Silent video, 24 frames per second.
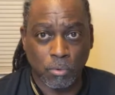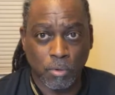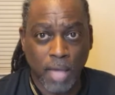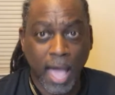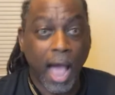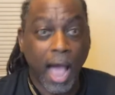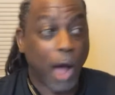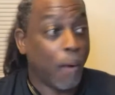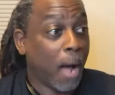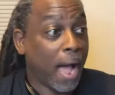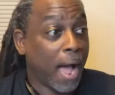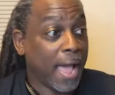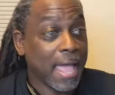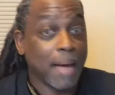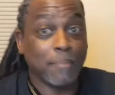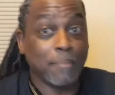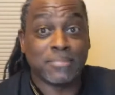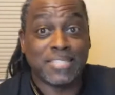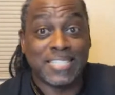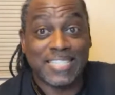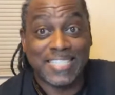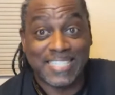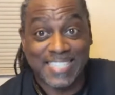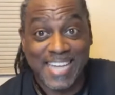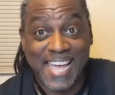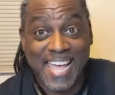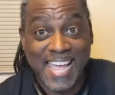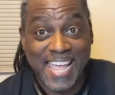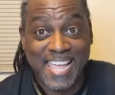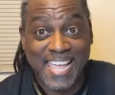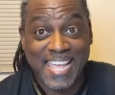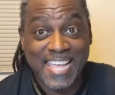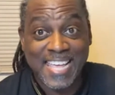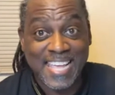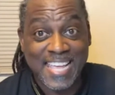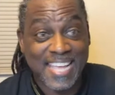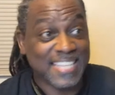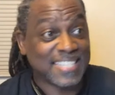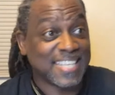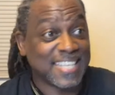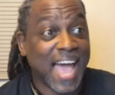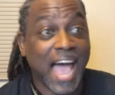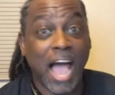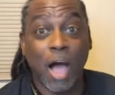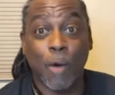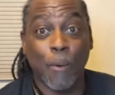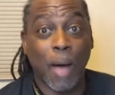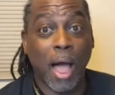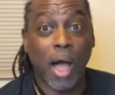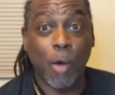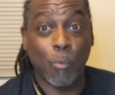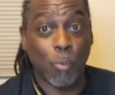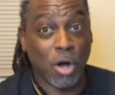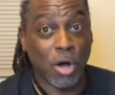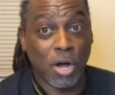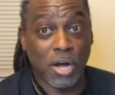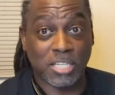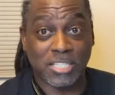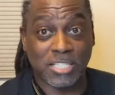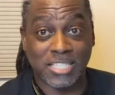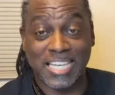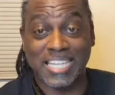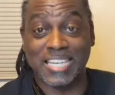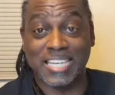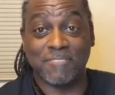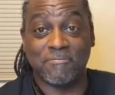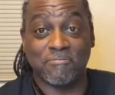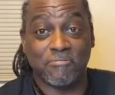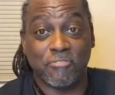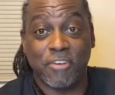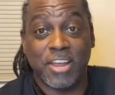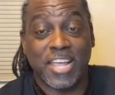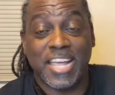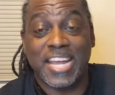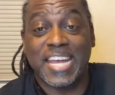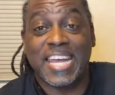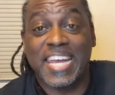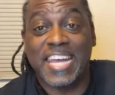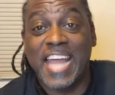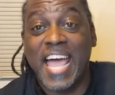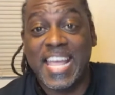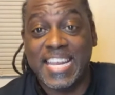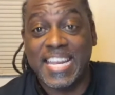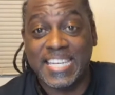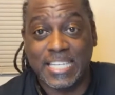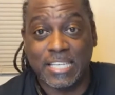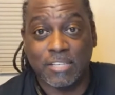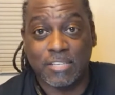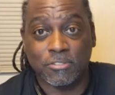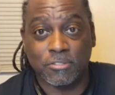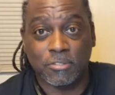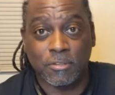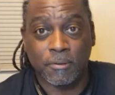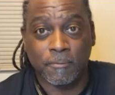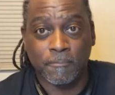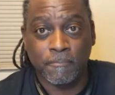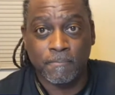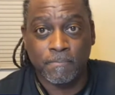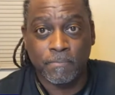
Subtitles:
How I am today is how I was in the freaking 90s.